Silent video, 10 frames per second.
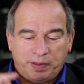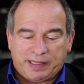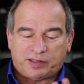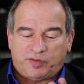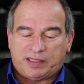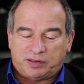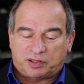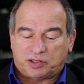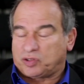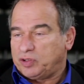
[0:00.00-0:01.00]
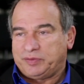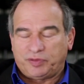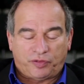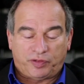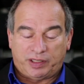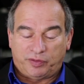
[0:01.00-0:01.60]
big advantages, or even three.